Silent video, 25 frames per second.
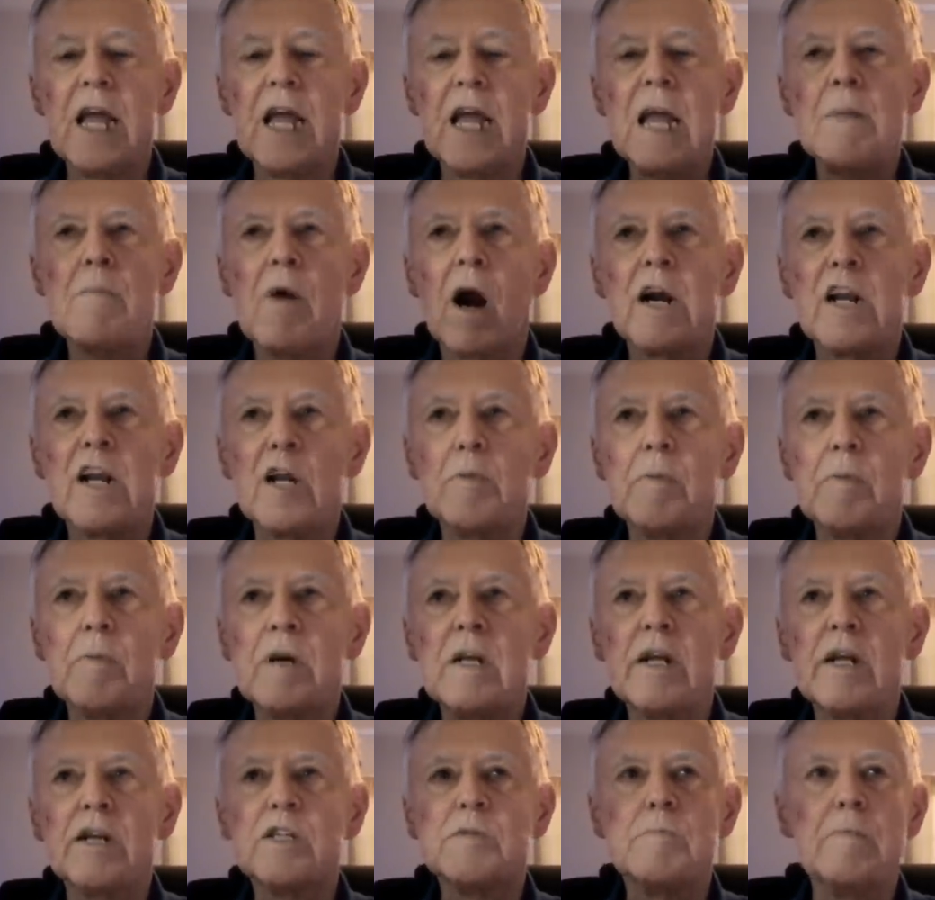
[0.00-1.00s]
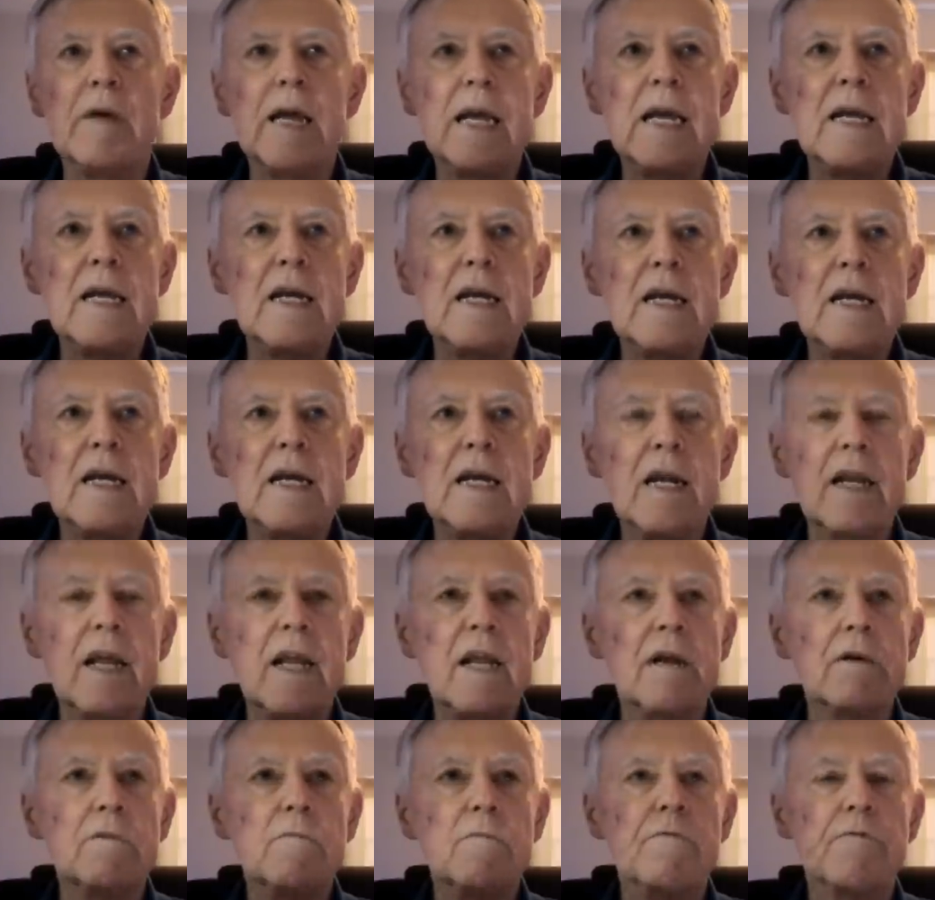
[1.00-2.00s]
The same argument is
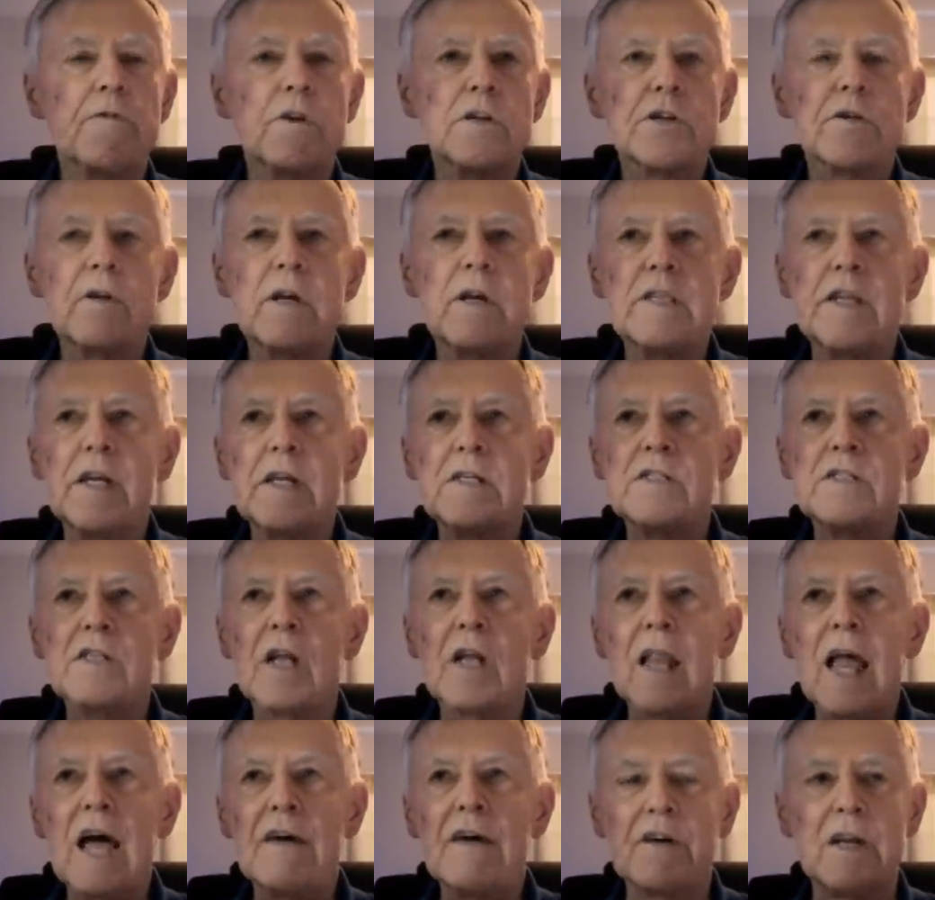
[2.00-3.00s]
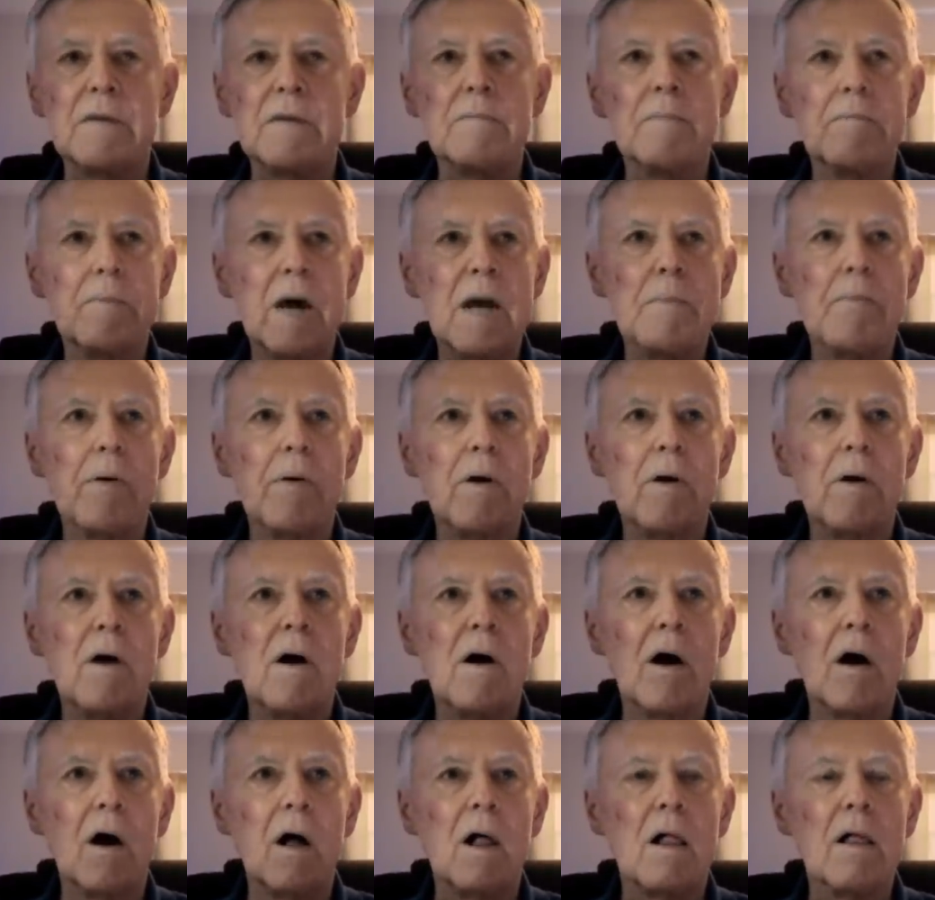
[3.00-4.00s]
made in 1 Corinthians 11
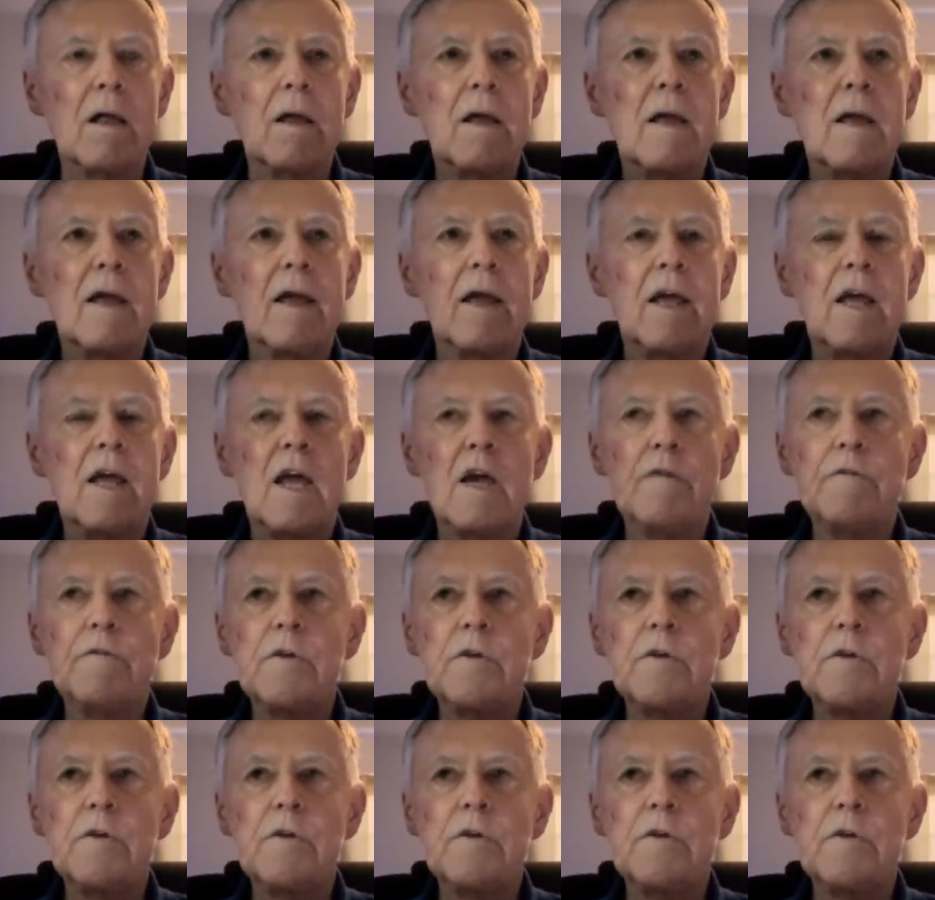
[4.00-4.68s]
by Paul.